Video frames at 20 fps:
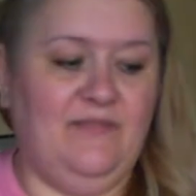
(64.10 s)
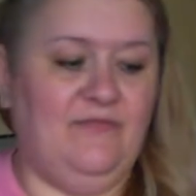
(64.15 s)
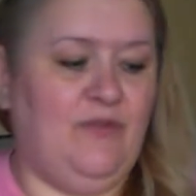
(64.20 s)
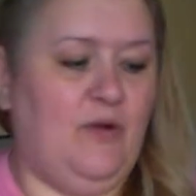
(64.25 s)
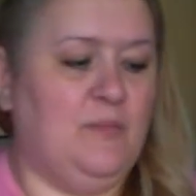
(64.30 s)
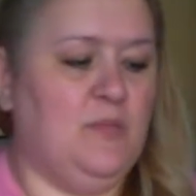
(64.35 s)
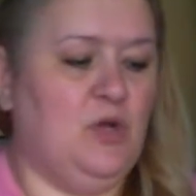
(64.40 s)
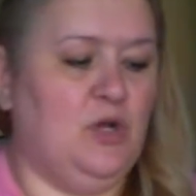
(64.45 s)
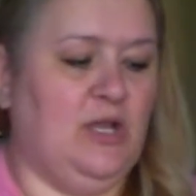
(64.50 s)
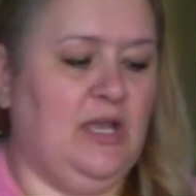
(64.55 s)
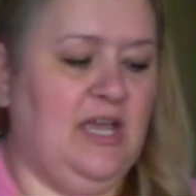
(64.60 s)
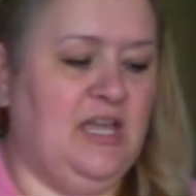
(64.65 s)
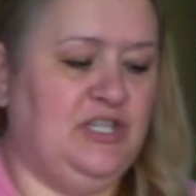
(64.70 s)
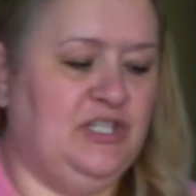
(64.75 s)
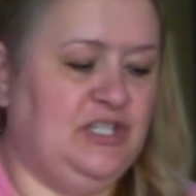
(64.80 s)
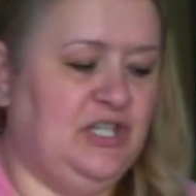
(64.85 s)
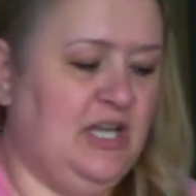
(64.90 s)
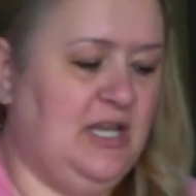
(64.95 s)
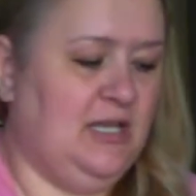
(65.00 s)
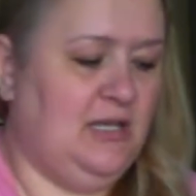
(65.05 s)
from your
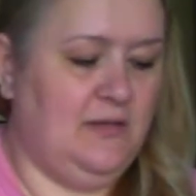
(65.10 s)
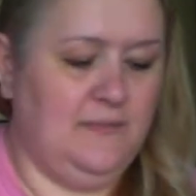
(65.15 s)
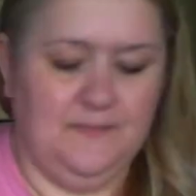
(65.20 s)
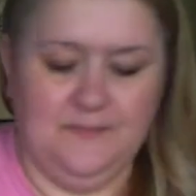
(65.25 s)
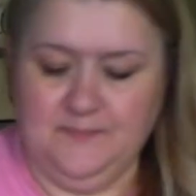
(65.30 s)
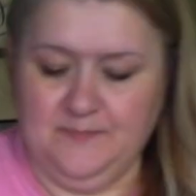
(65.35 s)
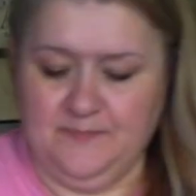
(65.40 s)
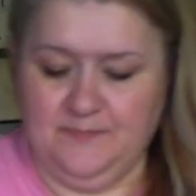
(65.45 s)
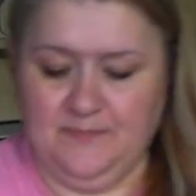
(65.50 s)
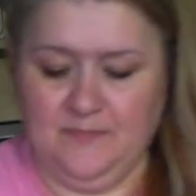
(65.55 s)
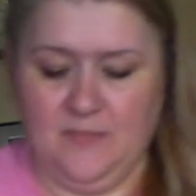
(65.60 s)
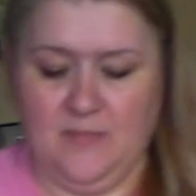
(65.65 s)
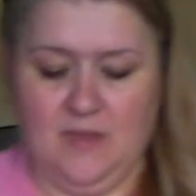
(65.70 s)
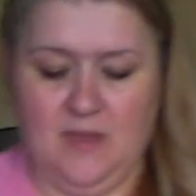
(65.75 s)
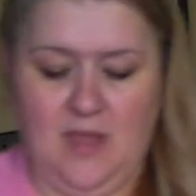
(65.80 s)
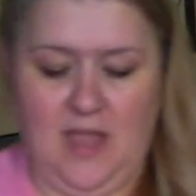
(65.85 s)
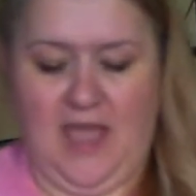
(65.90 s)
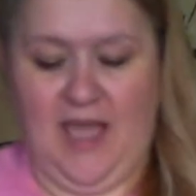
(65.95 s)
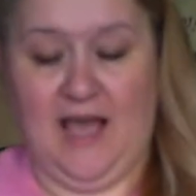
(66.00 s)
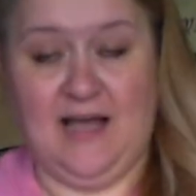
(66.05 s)
kitchen.
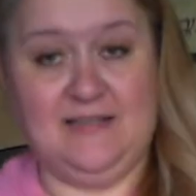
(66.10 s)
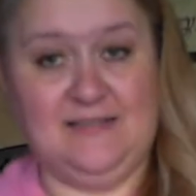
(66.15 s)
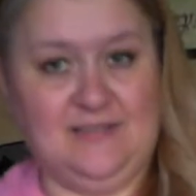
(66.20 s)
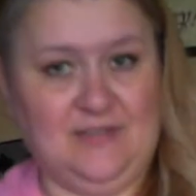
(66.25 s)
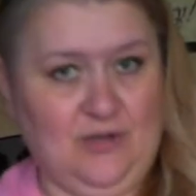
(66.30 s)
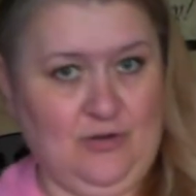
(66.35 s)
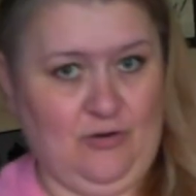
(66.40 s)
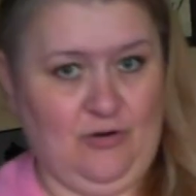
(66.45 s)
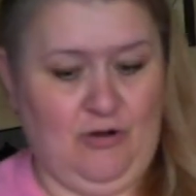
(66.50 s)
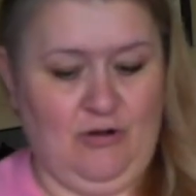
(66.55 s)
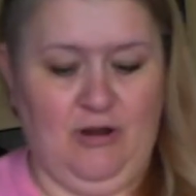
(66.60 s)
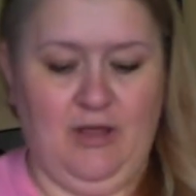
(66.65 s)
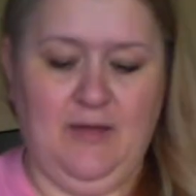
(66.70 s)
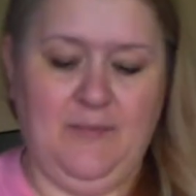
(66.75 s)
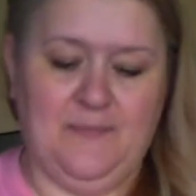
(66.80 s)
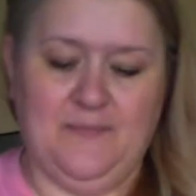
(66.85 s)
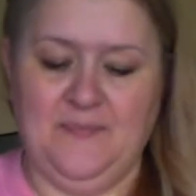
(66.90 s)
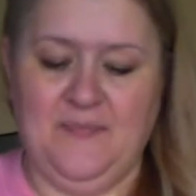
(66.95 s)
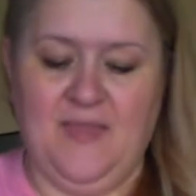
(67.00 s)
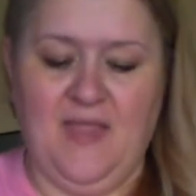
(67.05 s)
Ask a
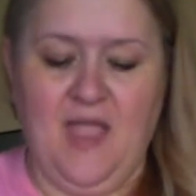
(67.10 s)
grown-up.